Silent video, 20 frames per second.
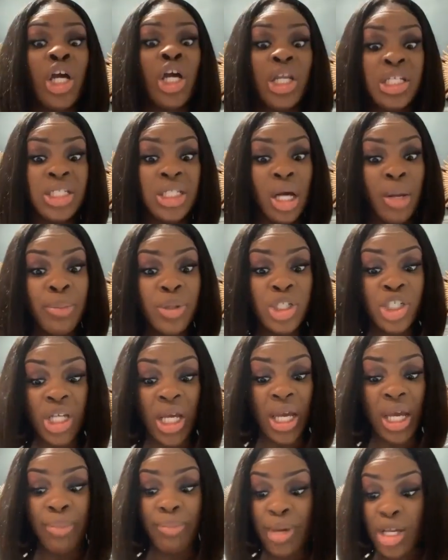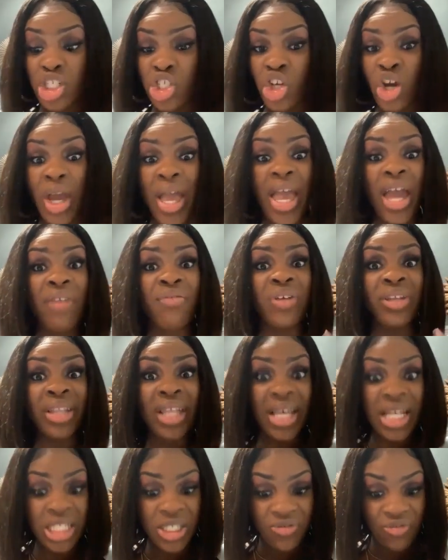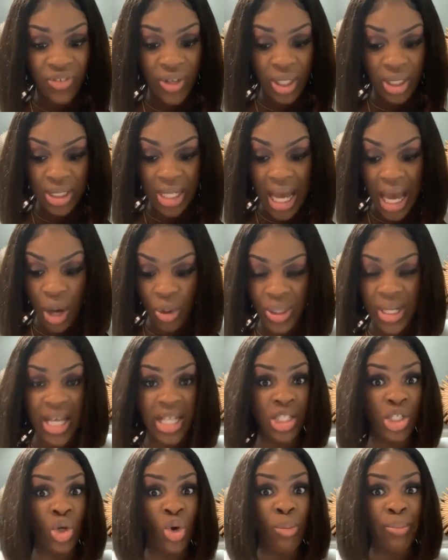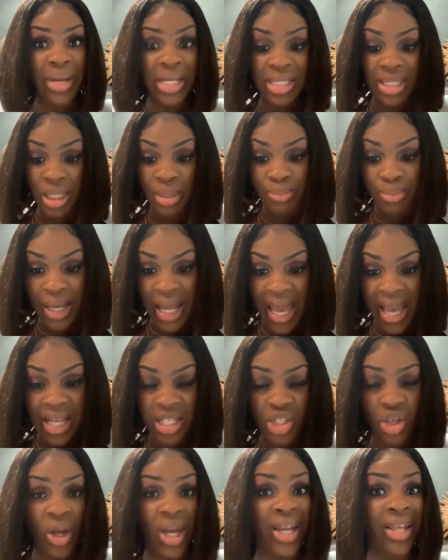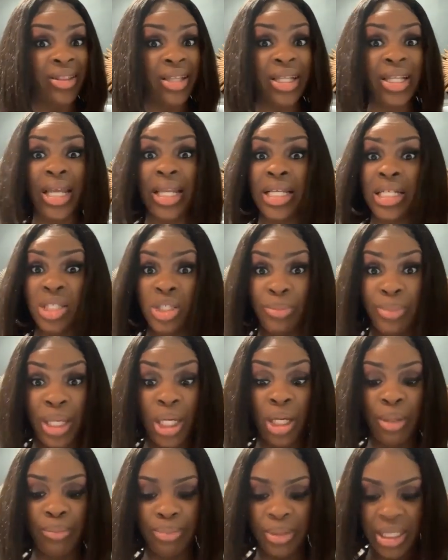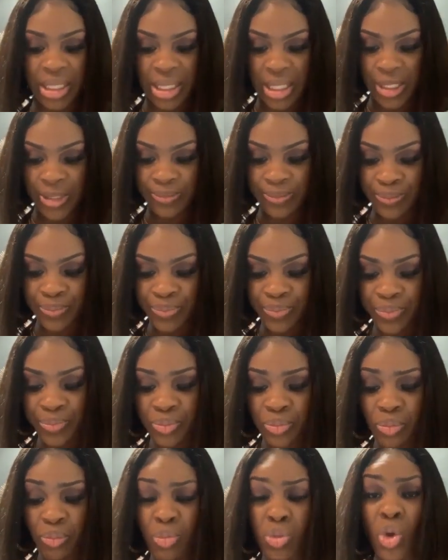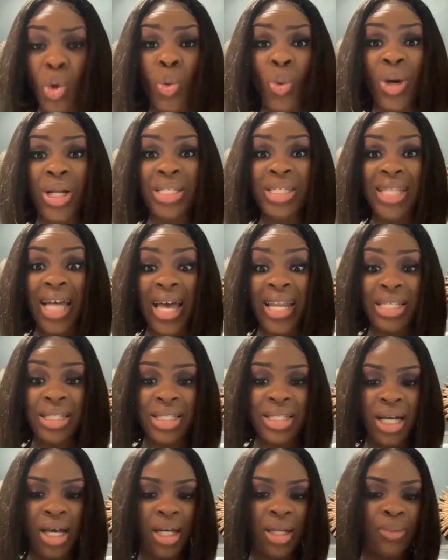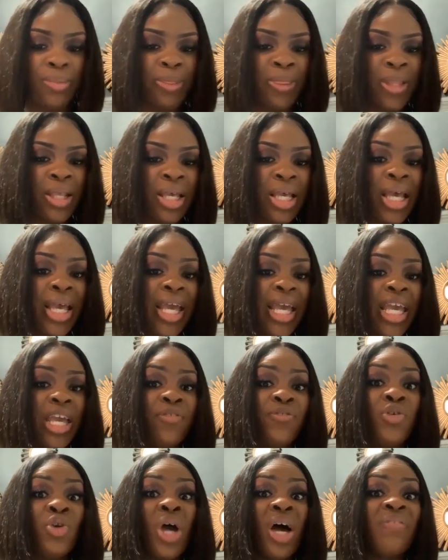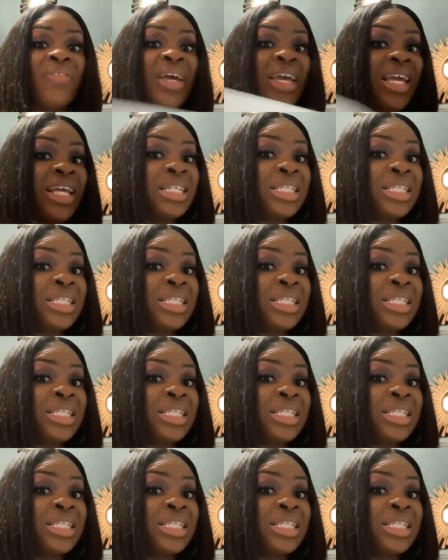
you're gonna double check and make sure everything is filled out there's no missing blanks or anything that needs to be completed once that is done if you have an